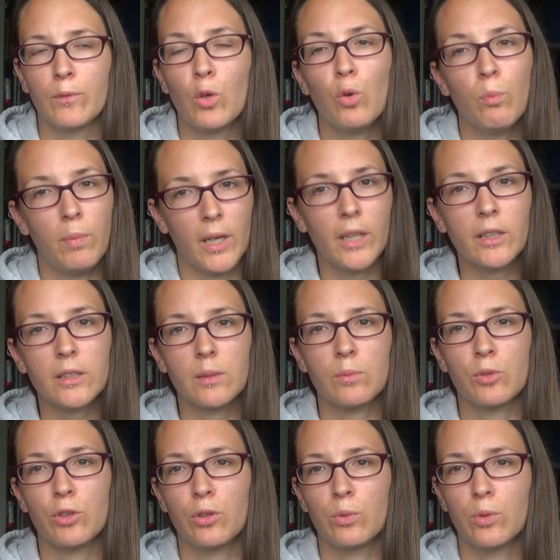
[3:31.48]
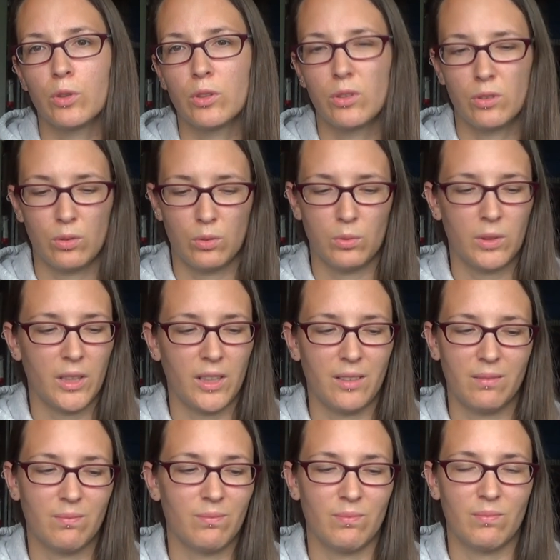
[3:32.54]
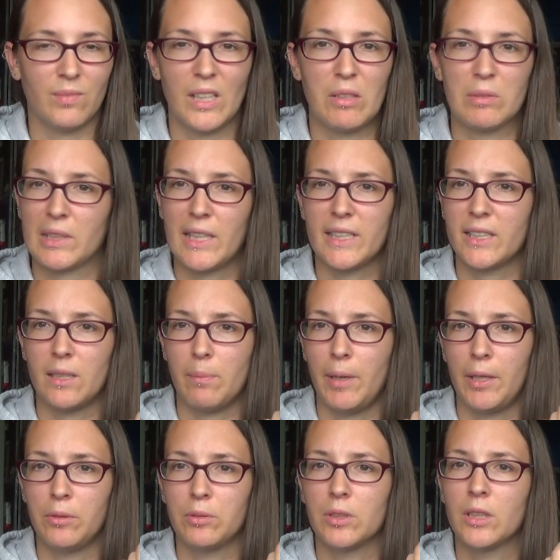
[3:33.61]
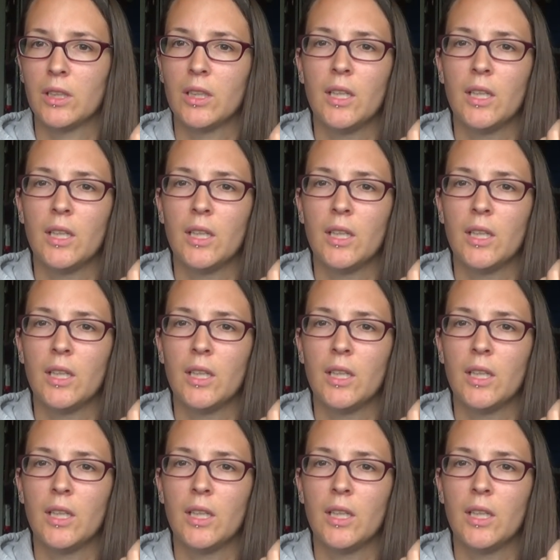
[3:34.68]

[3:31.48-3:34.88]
Home Bargains, I'm sure it was, so it was less than £1,